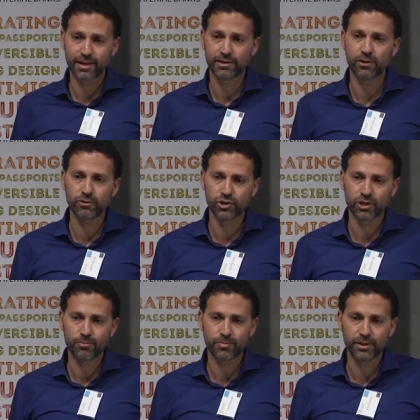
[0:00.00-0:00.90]
technology
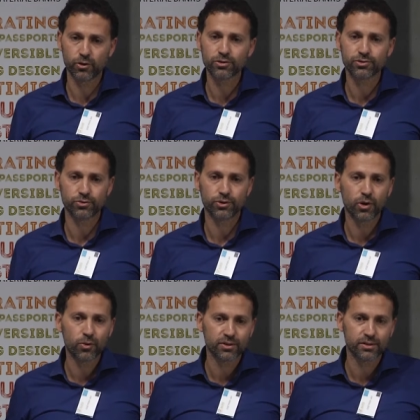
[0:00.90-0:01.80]
company also, you're
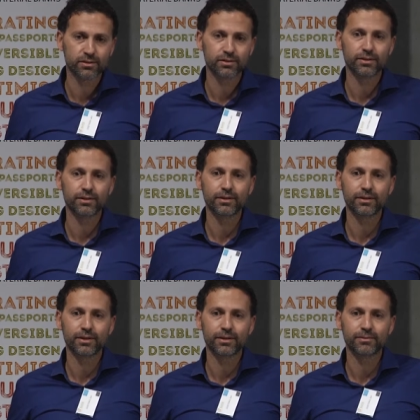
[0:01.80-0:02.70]
always
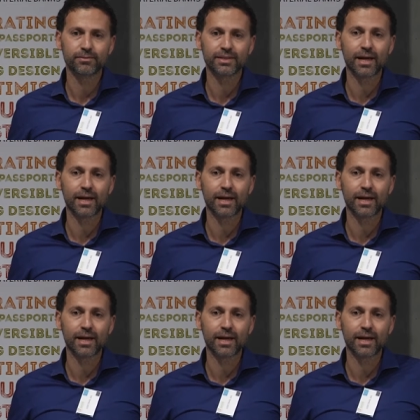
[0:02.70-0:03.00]
uh,